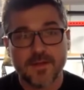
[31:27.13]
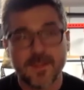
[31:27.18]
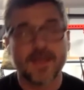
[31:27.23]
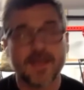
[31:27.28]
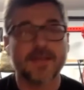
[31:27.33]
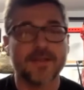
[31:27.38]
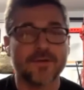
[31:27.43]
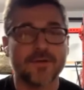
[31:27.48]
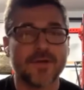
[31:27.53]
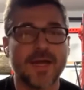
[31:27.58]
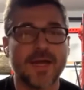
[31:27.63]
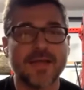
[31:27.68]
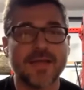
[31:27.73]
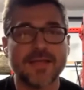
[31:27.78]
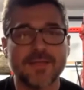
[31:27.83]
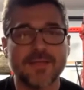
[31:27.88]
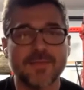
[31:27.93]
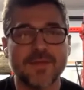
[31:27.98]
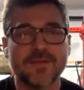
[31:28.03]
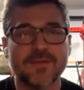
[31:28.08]
Like I
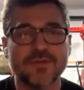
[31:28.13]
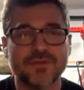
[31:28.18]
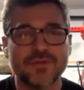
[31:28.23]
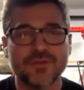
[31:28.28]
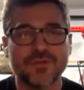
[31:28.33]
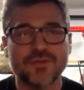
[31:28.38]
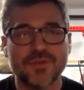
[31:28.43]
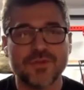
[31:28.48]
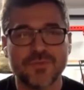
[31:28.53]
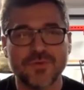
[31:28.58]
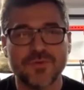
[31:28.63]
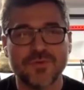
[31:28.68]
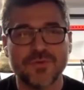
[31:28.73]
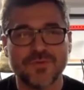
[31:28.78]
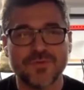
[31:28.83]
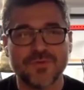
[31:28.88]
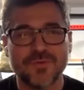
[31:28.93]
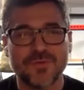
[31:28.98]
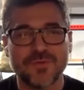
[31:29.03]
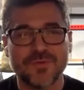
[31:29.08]
emailed Juji
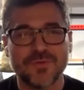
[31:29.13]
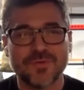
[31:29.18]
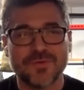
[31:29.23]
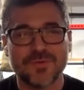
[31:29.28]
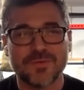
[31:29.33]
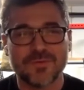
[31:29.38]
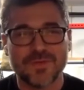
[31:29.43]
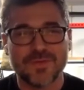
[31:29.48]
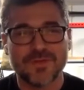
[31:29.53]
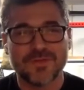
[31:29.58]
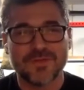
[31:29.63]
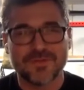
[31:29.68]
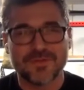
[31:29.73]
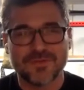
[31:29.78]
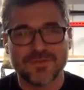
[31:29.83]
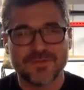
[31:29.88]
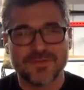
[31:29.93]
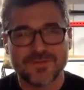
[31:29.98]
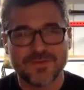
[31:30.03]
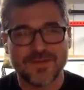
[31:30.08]
Mufu some
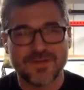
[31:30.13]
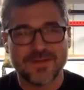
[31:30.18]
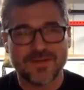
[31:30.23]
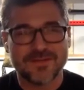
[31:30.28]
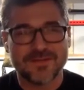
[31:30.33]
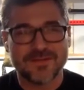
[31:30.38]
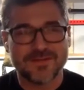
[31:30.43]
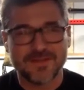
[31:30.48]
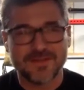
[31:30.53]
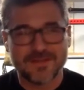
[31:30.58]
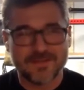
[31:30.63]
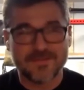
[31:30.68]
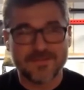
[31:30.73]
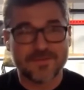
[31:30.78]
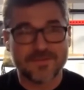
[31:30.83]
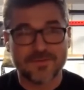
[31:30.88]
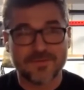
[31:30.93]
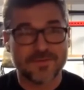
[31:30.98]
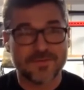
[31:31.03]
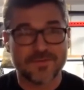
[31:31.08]
pictures, right? Like this
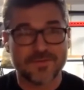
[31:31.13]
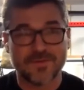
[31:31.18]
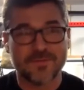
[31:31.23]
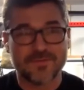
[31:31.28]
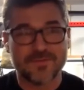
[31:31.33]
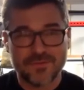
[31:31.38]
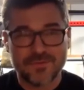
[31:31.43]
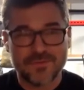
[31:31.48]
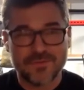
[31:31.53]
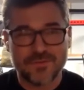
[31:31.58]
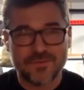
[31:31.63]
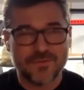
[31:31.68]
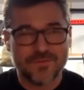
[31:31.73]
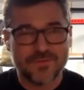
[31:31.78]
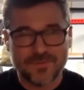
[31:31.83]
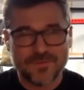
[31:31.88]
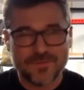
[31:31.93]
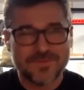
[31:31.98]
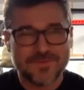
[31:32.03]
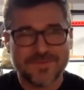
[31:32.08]
is just for example, Juji
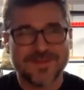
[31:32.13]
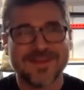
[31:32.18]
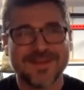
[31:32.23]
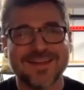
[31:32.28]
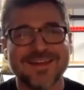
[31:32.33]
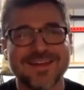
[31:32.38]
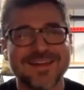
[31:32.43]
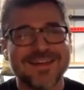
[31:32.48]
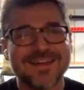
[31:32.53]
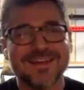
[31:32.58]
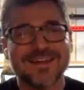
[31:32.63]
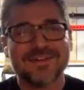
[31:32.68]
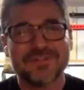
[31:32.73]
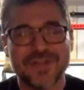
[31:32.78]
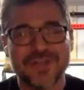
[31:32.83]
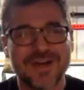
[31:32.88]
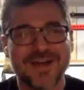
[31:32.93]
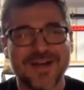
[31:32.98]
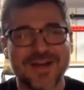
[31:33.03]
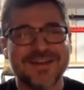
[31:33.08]
Mufu. Like
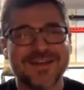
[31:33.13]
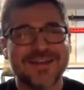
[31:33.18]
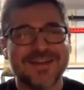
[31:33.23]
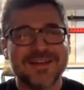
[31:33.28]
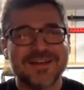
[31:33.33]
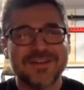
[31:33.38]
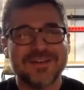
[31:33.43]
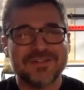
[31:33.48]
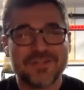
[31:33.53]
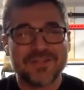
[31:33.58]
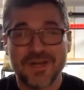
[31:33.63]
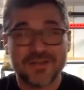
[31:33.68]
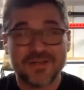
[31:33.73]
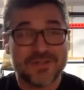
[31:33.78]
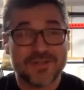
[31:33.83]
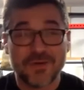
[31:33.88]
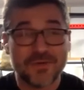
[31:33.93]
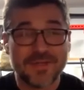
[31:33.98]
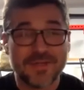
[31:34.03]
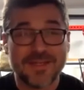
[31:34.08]
John
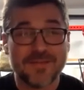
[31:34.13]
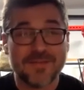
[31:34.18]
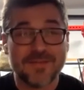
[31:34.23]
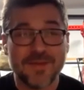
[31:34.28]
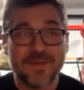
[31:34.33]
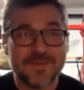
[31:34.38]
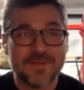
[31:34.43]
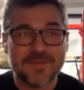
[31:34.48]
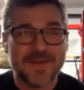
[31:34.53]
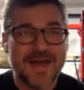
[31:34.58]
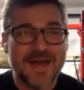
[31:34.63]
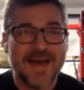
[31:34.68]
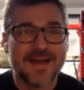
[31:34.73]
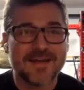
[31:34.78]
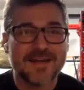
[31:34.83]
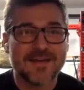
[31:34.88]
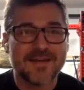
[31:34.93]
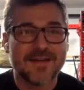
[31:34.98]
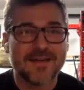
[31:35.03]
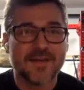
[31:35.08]
totally emailed me
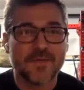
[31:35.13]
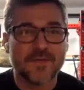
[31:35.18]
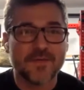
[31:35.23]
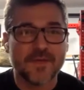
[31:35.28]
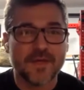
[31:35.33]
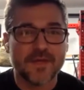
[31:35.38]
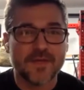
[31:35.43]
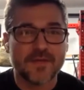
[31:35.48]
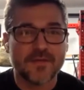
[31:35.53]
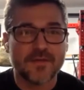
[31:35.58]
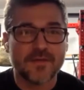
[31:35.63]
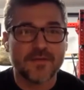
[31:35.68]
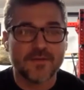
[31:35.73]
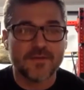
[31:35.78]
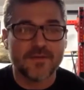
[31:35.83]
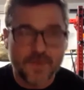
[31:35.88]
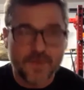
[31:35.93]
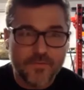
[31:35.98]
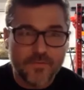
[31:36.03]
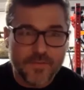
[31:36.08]
back and was like,
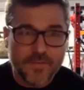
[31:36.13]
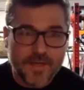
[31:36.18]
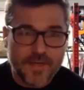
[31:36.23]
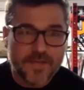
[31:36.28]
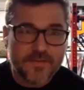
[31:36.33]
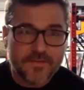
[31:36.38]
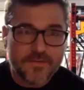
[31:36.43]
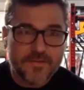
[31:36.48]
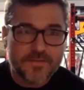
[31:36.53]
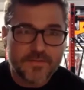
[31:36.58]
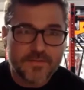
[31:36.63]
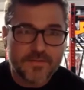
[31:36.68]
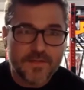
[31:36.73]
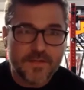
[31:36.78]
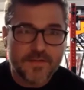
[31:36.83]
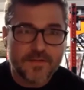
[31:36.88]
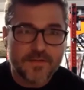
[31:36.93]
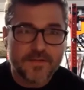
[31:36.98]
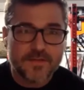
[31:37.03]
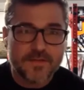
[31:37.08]
do you have a patent on this
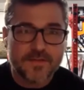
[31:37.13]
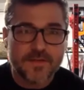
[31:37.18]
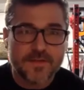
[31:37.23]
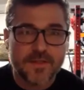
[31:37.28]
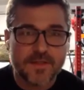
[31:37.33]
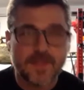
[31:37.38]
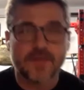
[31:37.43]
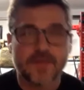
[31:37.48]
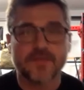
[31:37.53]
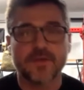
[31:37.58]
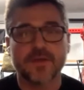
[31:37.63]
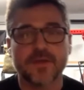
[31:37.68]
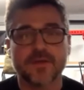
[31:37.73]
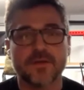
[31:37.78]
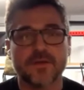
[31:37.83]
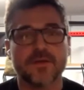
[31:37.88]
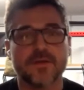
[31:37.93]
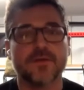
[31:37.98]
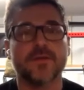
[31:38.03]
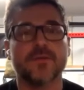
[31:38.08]
yet? And I was
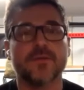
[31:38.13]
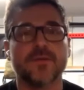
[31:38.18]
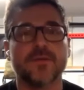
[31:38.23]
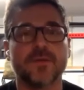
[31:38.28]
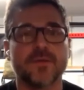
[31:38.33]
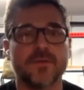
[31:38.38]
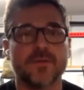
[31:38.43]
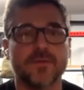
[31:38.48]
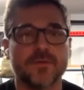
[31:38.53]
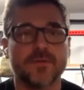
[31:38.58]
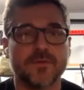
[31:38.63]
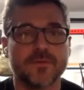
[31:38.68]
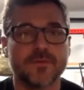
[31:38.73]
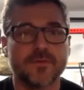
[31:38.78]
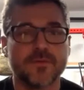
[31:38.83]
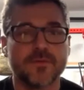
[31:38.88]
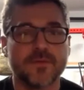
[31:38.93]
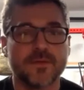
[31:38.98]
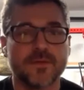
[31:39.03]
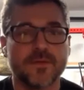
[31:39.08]
like, oh no.
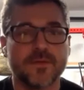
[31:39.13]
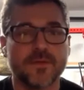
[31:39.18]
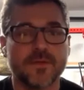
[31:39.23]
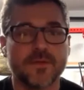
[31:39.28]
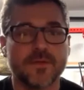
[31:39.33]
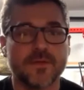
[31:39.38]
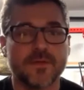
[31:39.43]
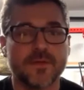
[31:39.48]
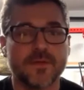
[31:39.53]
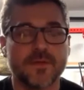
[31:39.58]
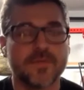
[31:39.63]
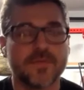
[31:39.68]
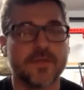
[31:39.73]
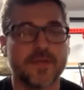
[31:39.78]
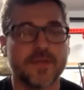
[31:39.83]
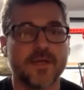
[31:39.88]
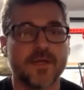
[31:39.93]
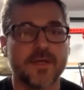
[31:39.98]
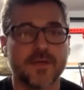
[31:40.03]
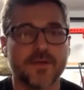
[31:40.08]
I was
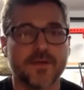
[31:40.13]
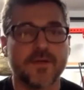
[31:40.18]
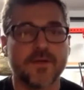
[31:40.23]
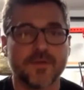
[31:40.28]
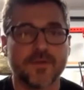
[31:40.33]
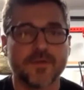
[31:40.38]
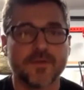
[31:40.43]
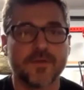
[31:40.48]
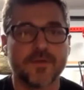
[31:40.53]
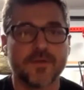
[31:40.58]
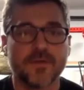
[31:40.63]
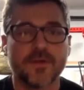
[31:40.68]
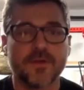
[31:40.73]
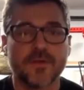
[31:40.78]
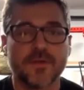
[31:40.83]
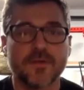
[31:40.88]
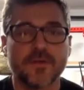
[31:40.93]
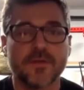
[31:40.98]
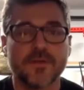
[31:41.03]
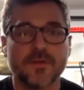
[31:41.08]
like, I got to call an attorney.